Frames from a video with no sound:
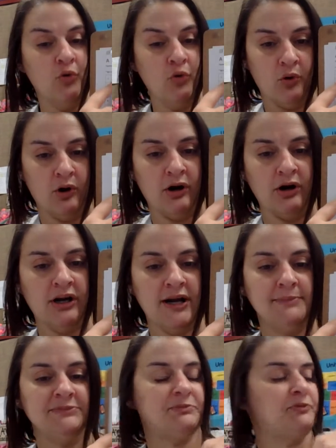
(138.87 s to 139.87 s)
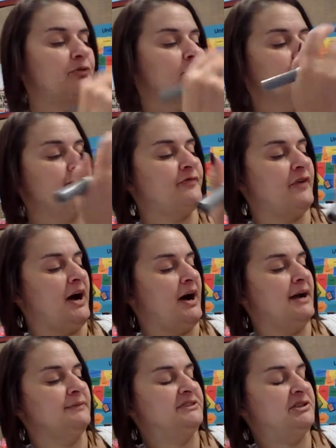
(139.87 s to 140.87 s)
4 comes before
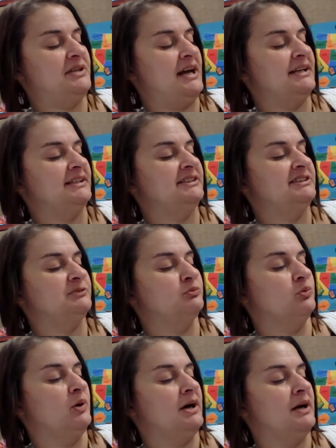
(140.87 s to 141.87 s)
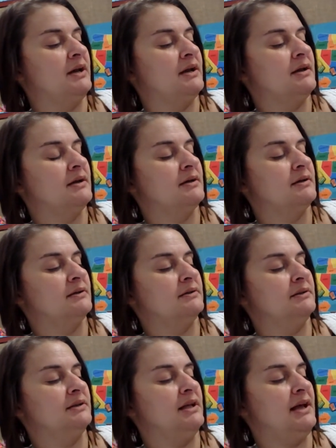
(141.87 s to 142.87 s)
5, so that is 1
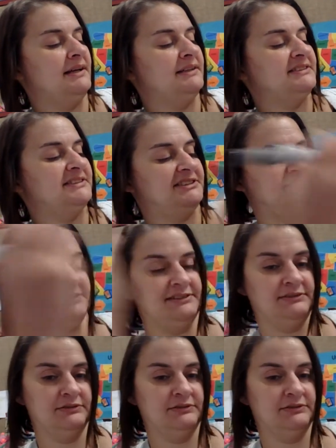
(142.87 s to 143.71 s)
less.